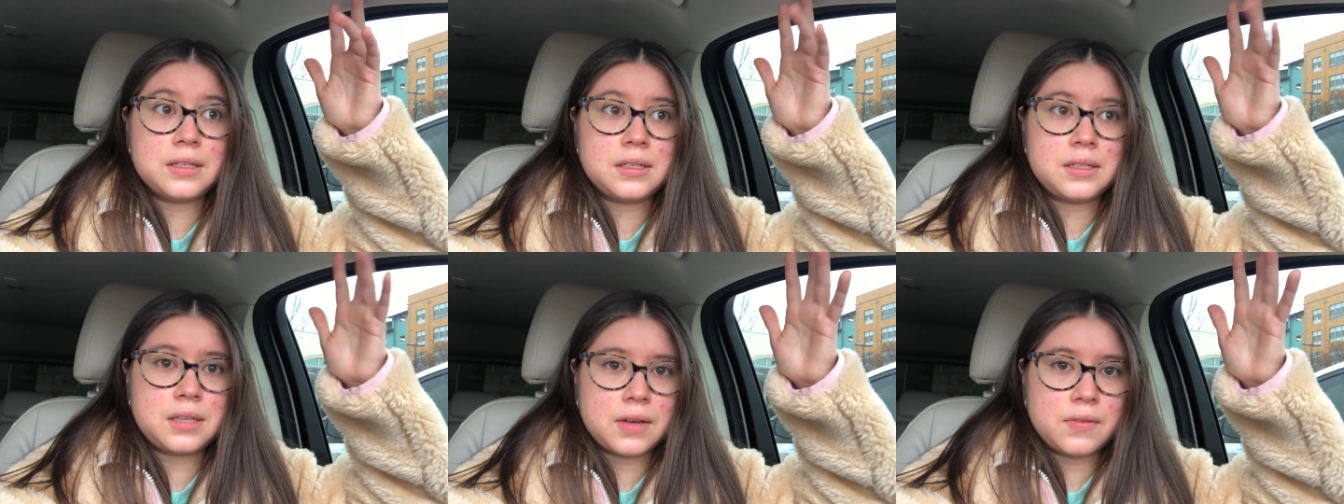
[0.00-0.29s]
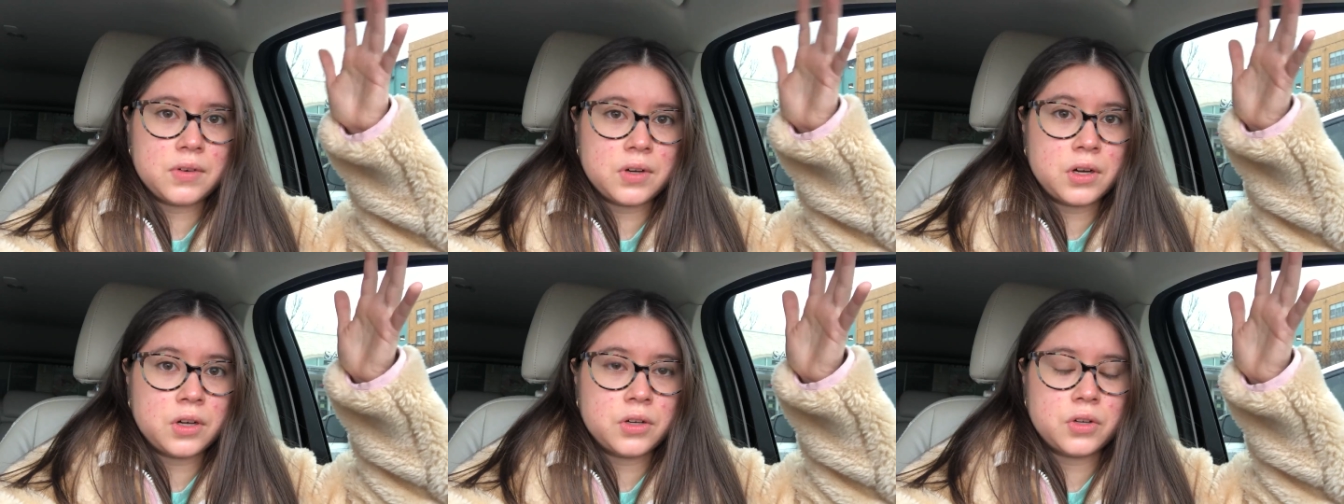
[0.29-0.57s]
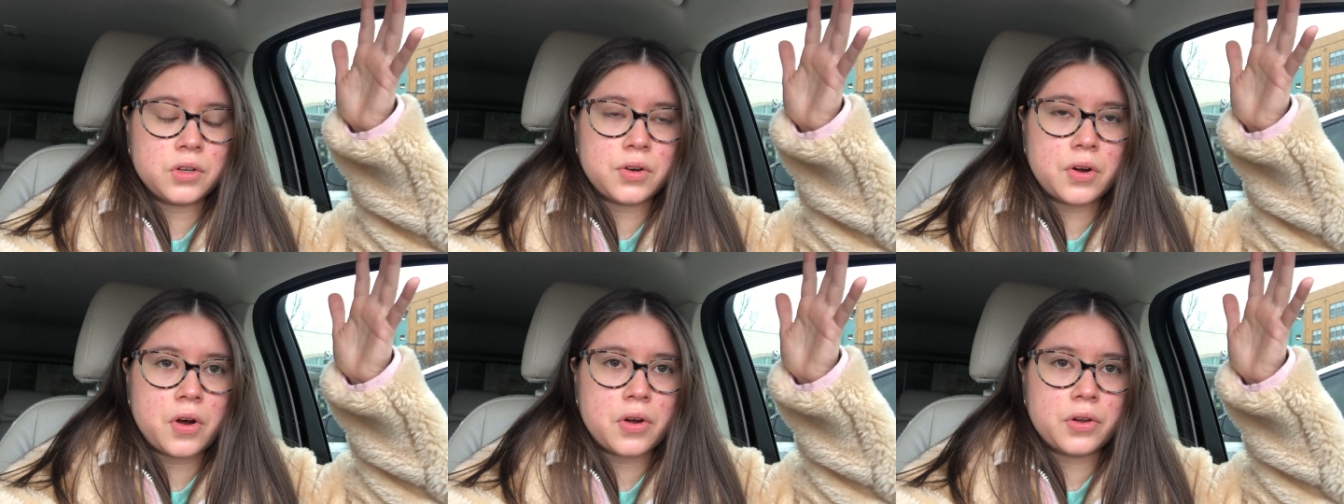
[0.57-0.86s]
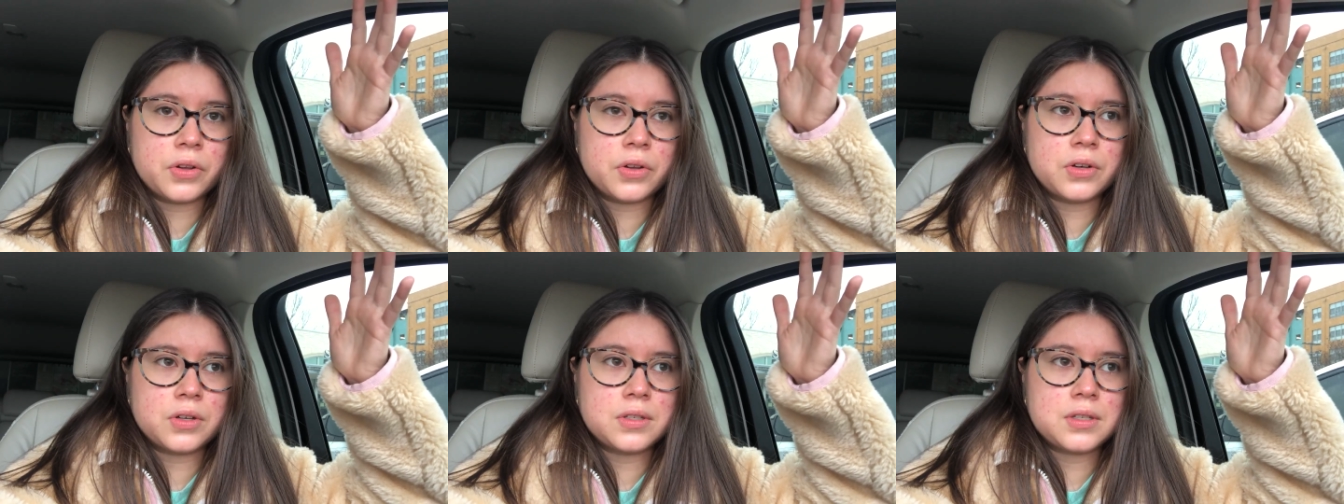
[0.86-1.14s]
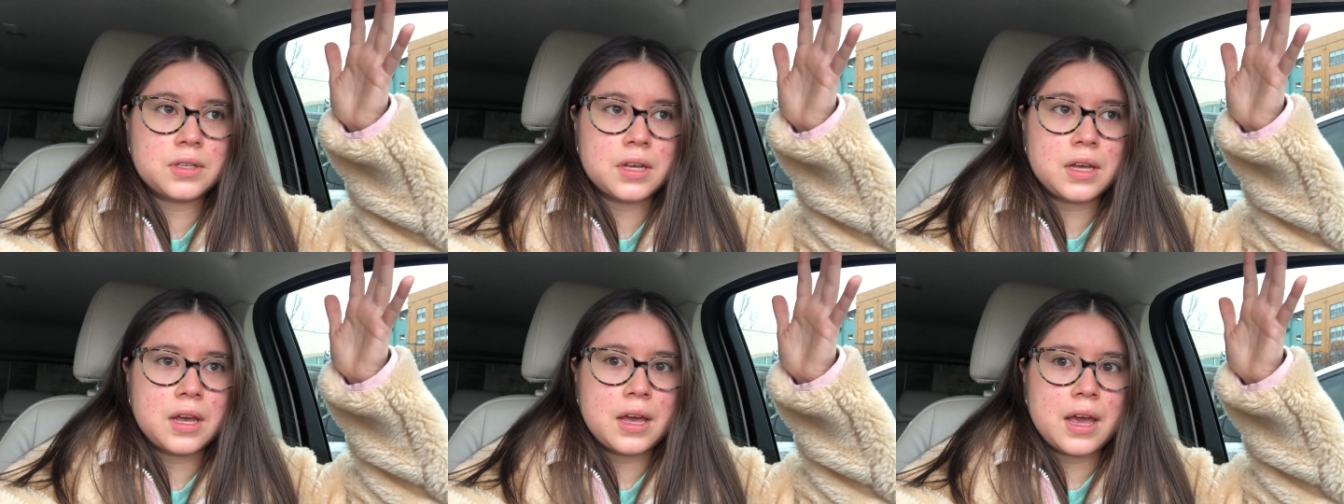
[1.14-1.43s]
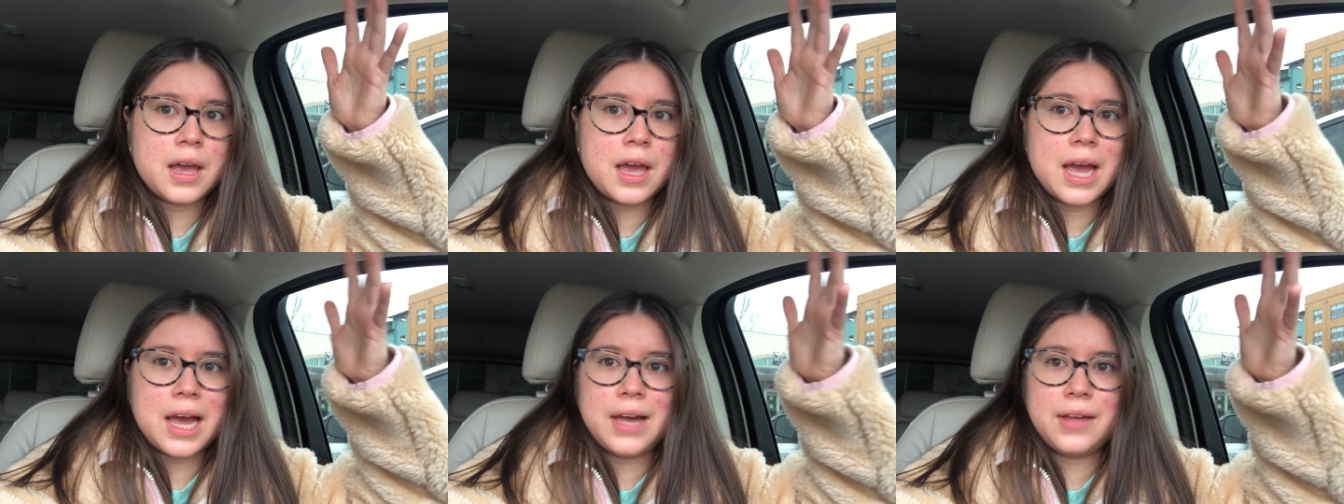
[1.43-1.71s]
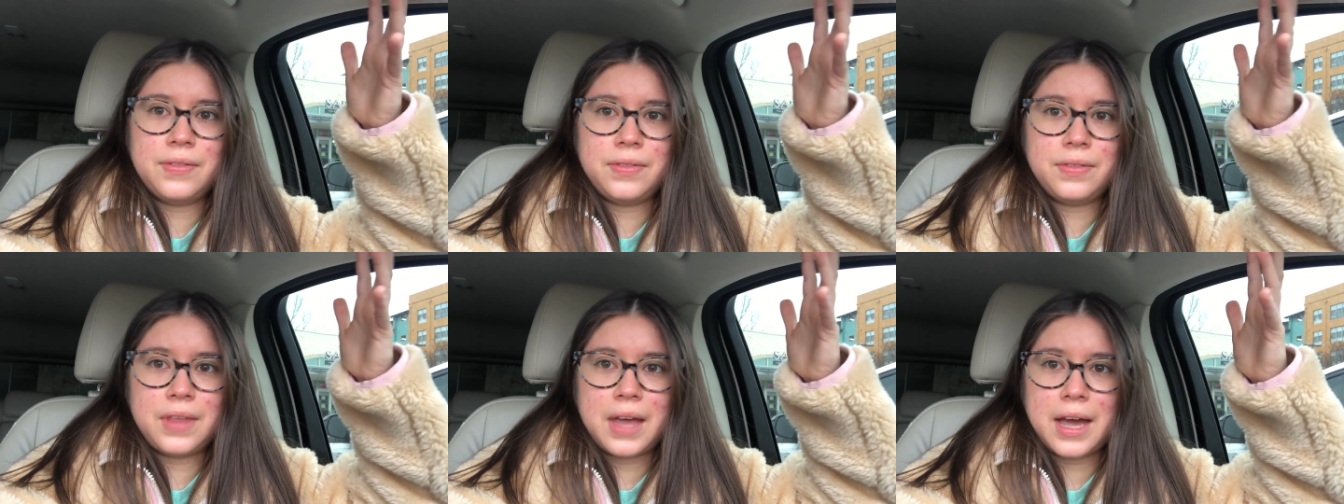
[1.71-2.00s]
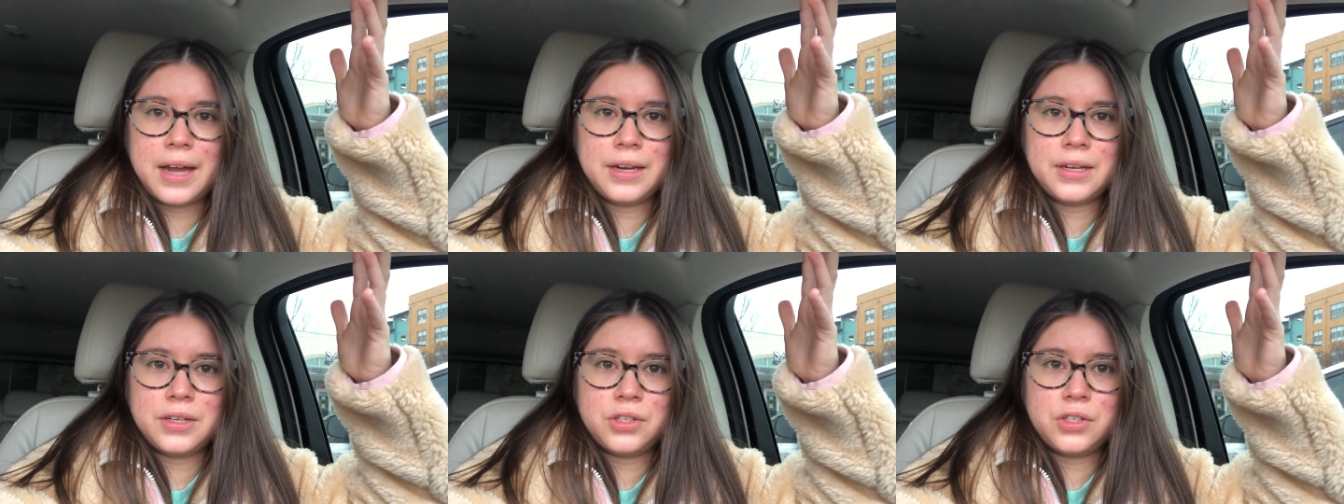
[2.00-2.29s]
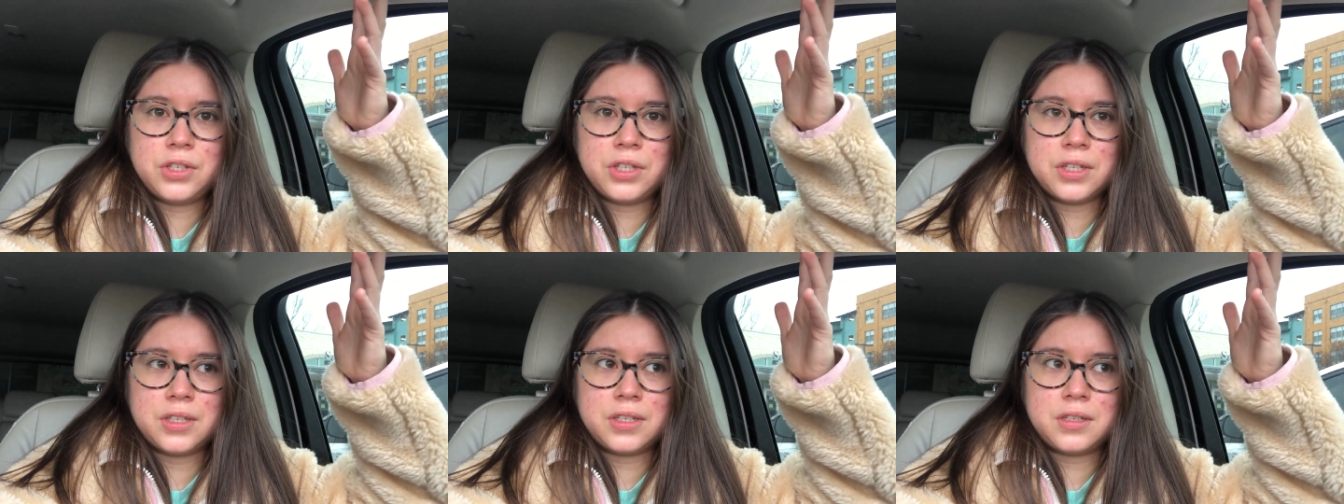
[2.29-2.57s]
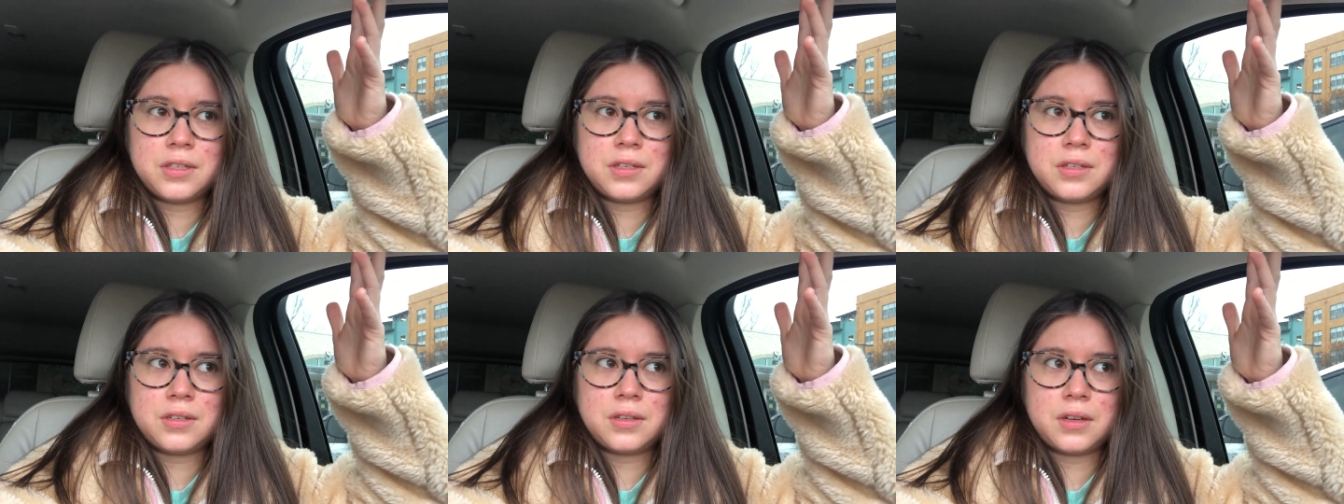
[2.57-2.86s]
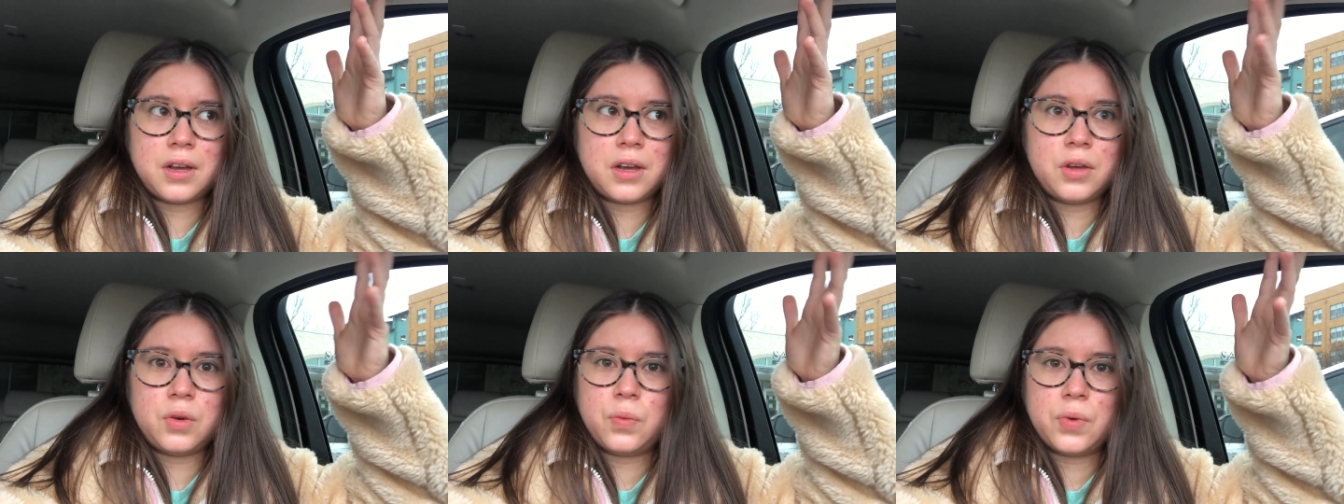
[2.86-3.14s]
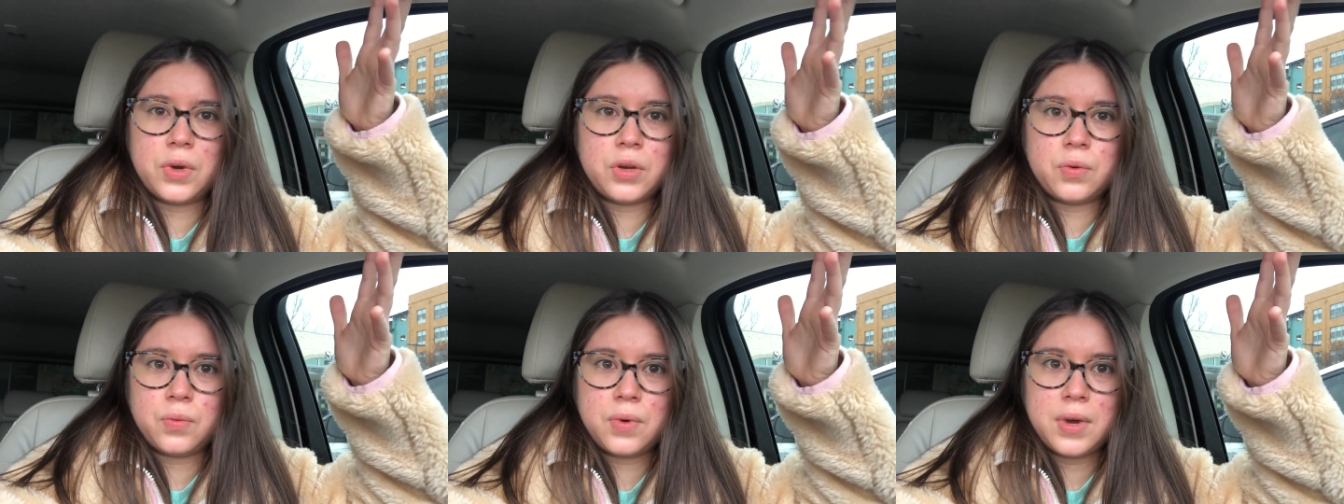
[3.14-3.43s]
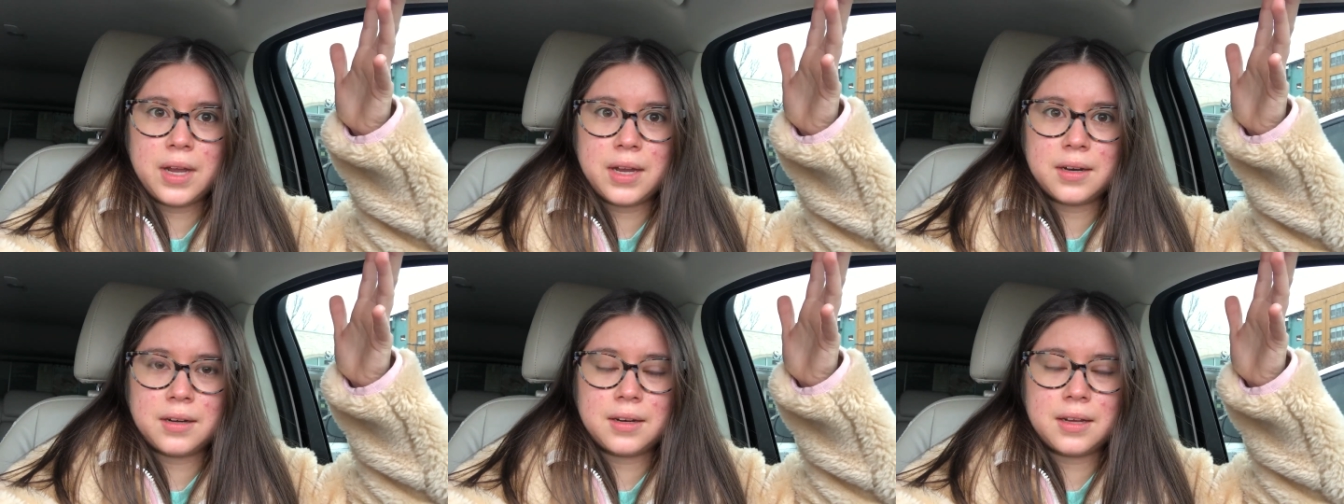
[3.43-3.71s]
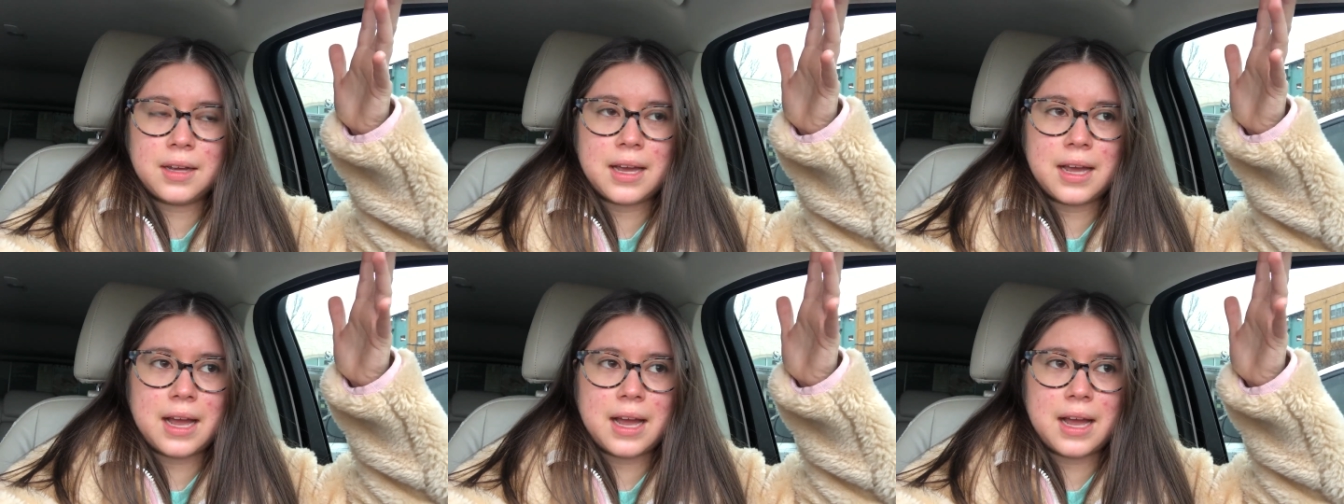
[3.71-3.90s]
seven hundred dollars. And that is just a win-win.